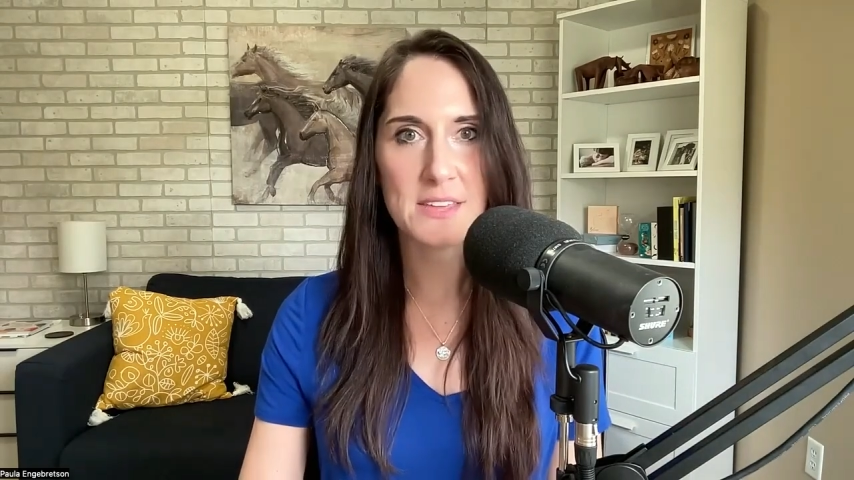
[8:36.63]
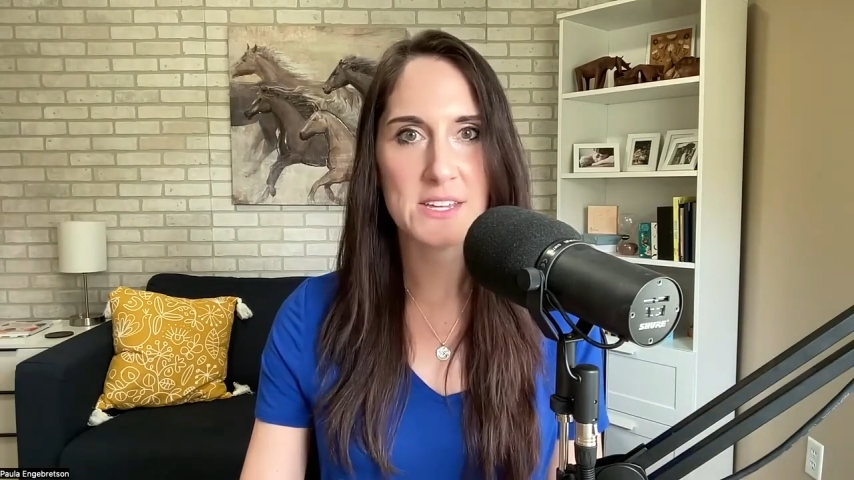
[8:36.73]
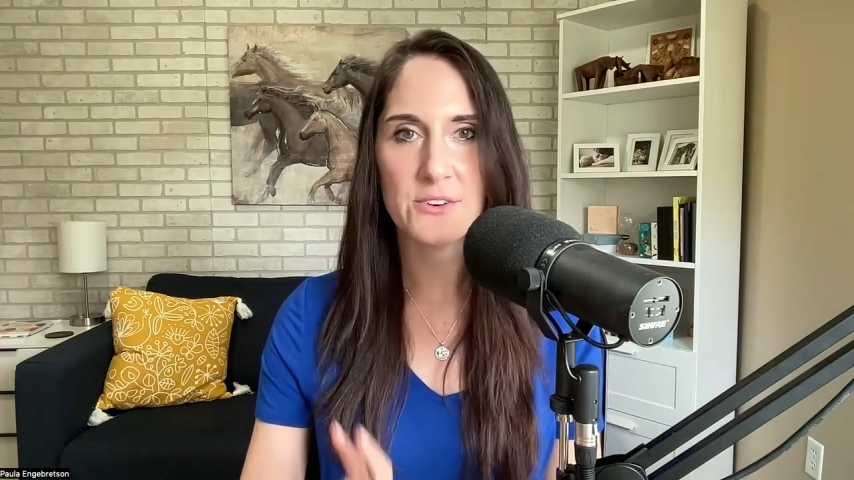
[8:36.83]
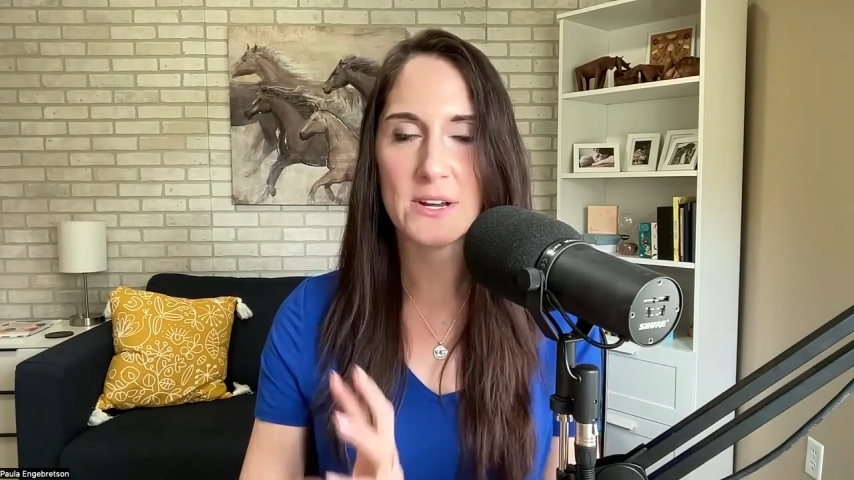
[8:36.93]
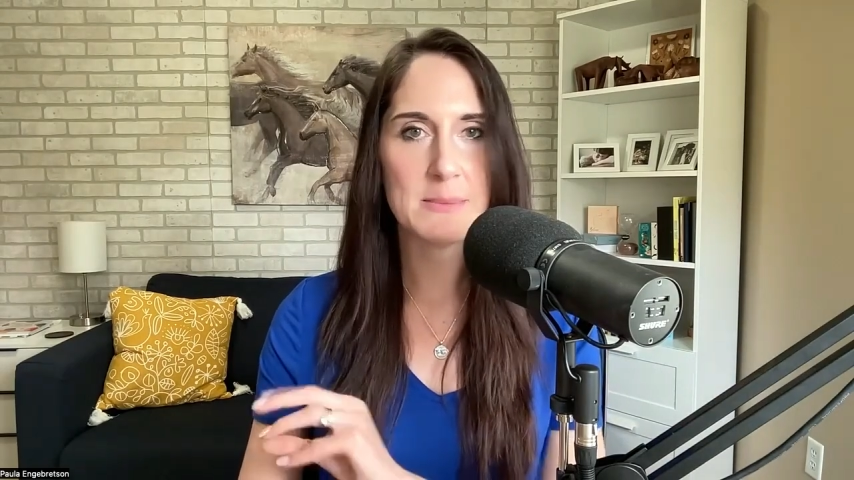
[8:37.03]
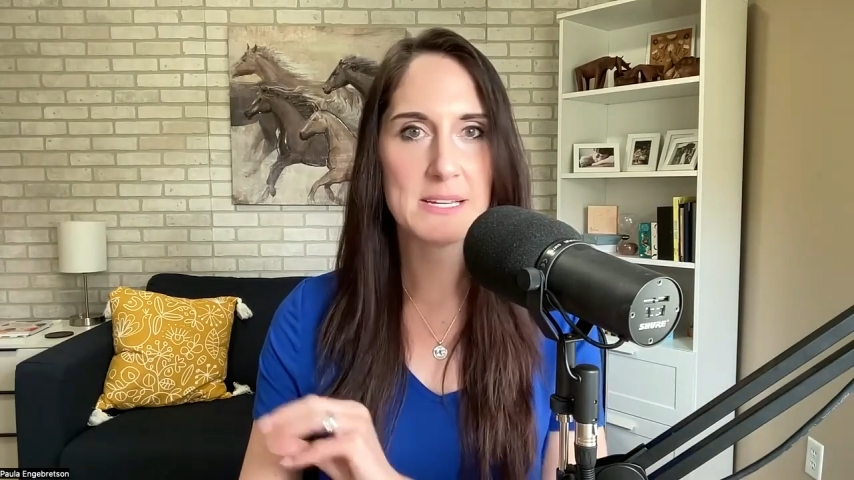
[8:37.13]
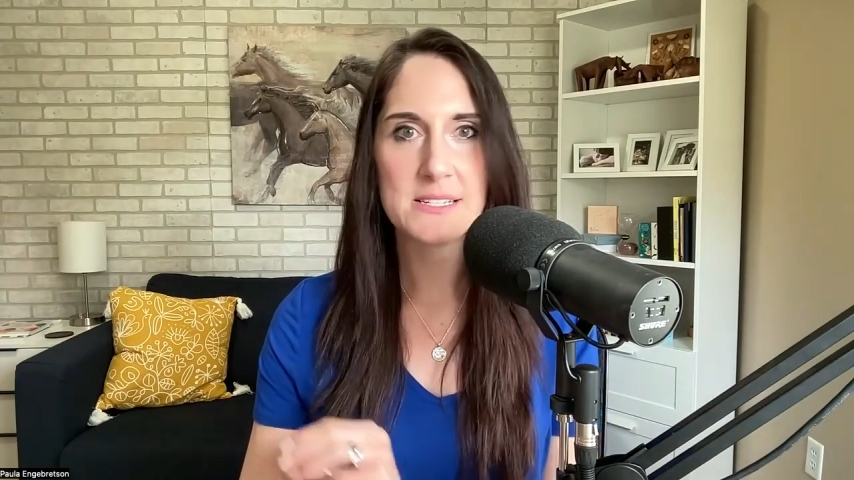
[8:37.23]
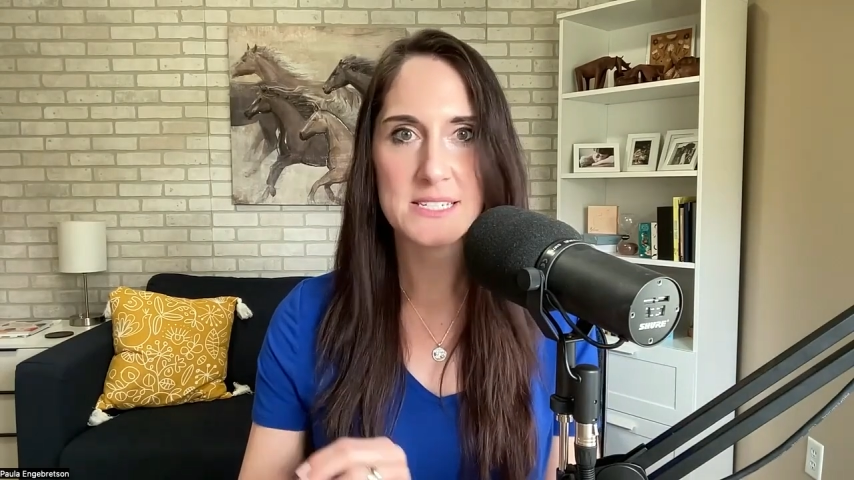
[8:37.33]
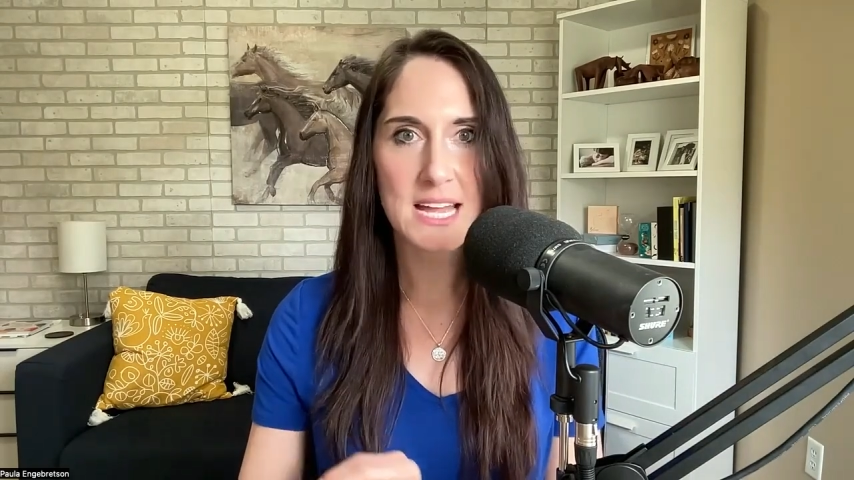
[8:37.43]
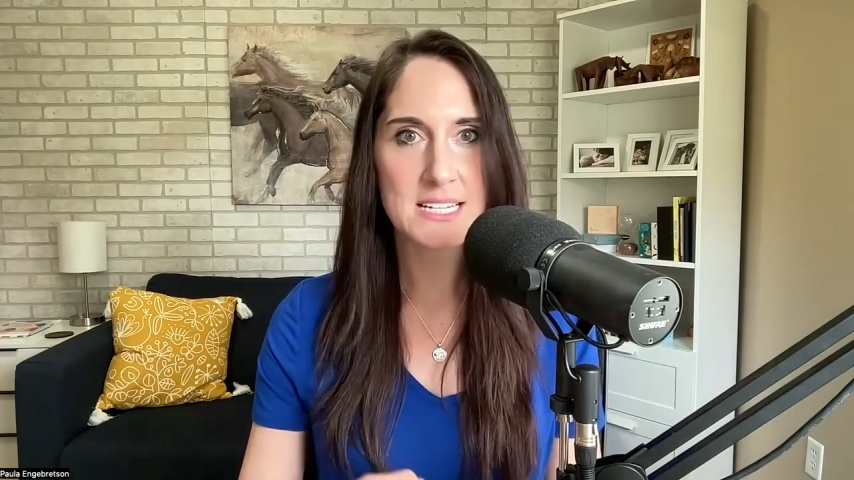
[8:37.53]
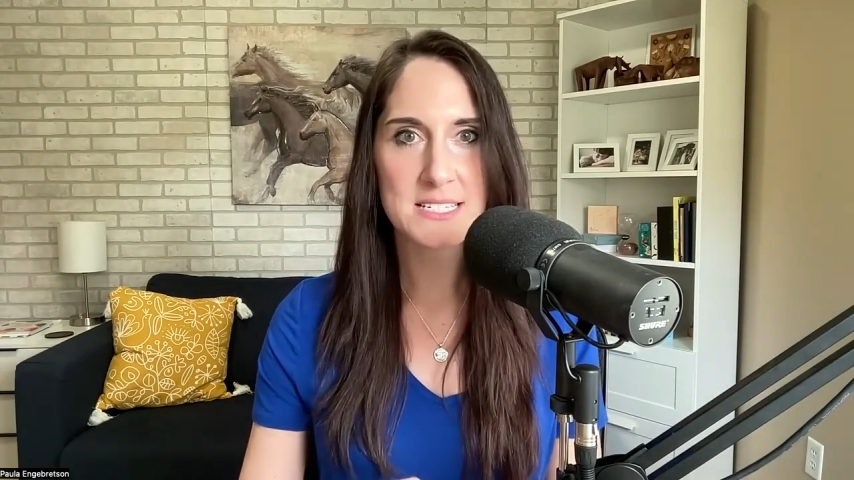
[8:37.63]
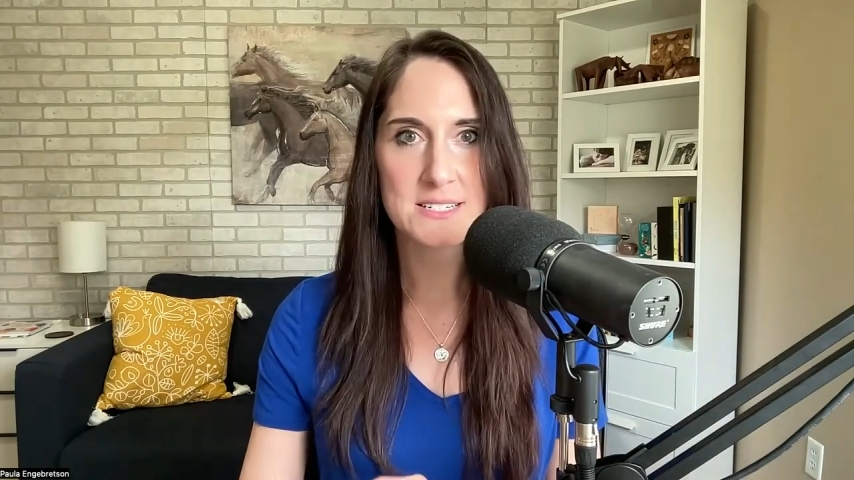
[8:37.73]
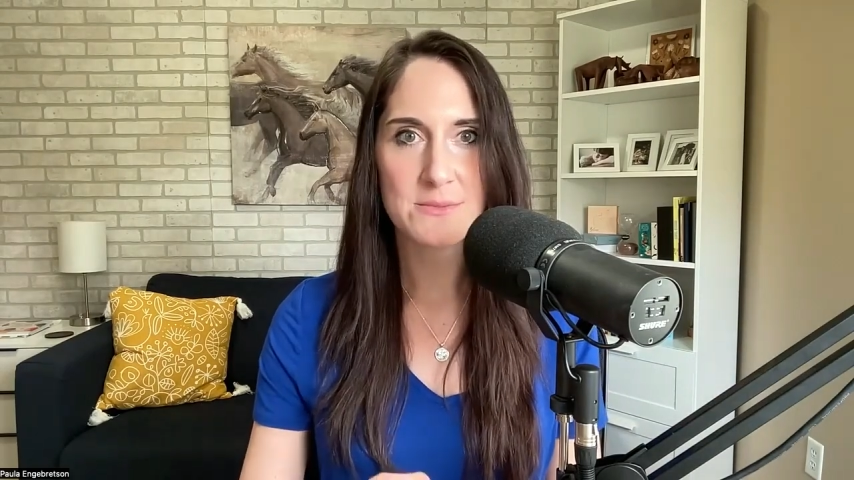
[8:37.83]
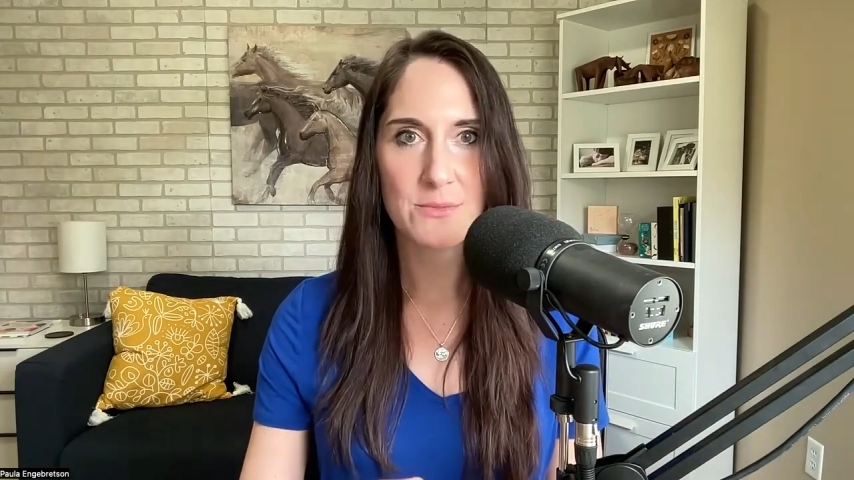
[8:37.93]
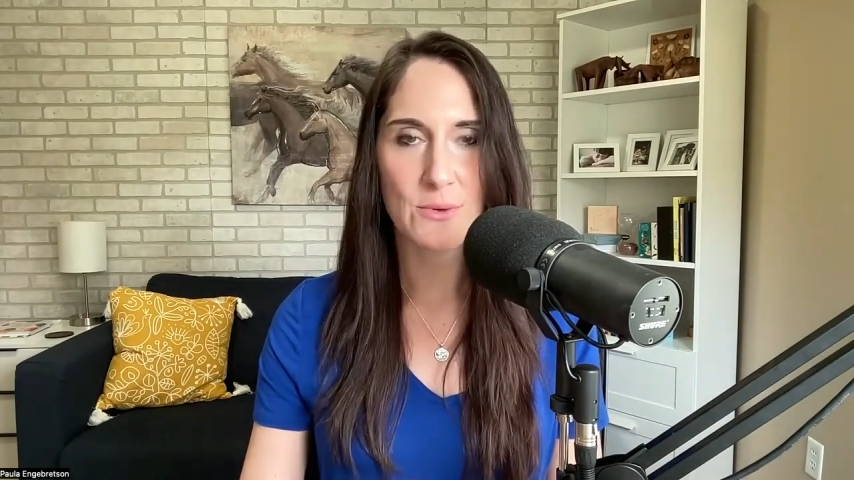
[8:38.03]
like you're in a big
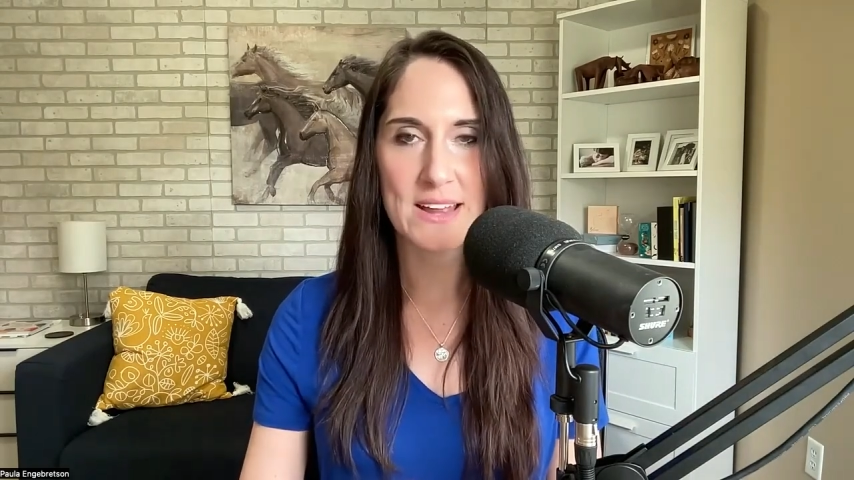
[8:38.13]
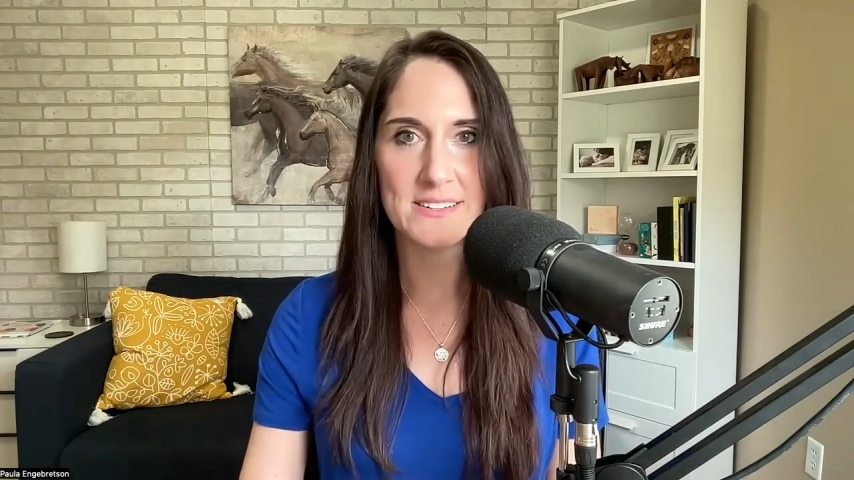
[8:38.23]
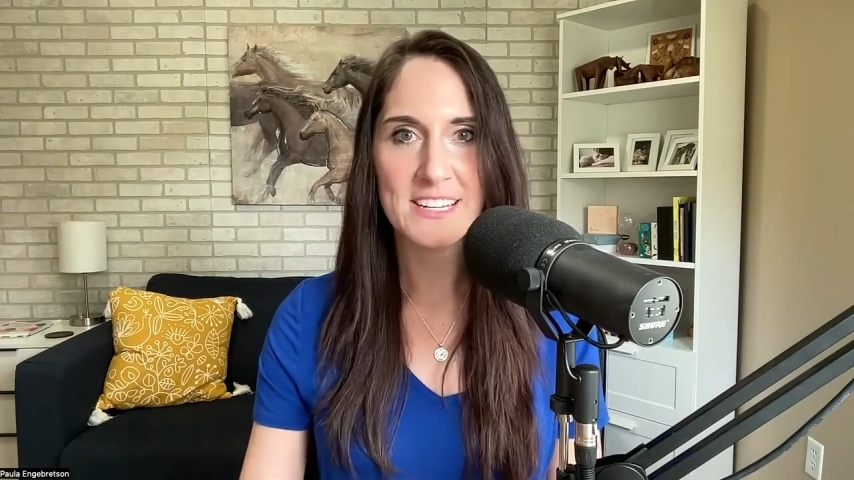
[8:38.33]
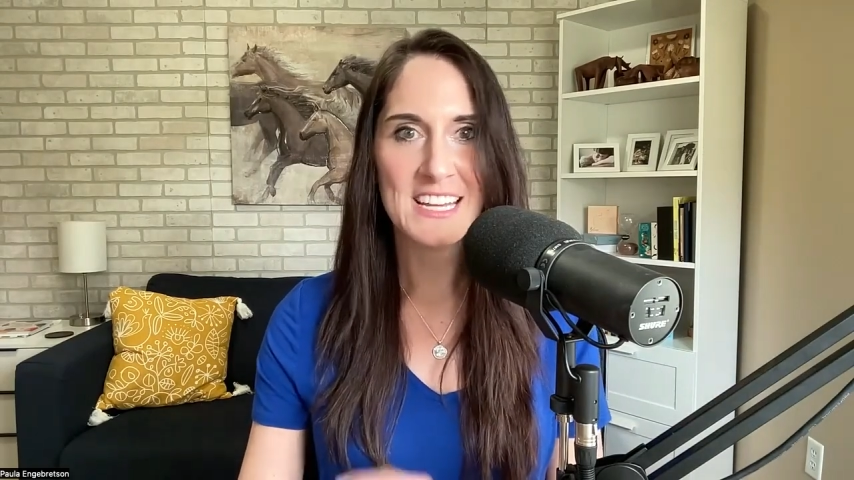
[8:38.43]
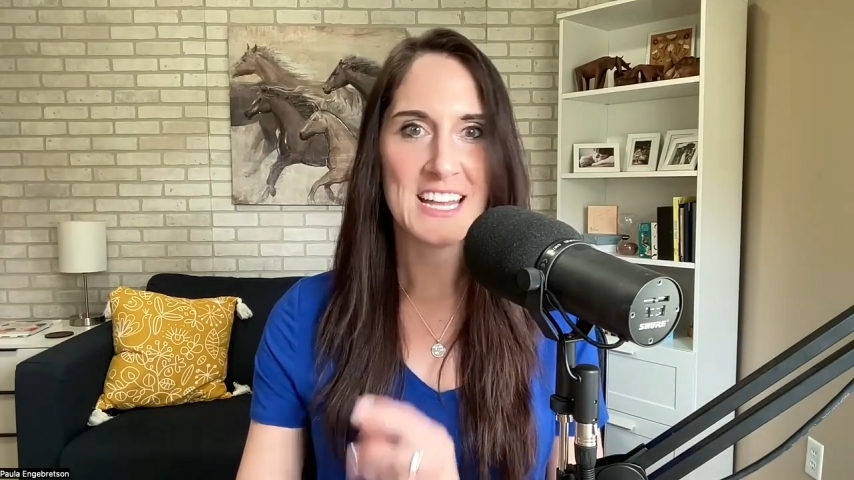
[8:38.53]
text thread.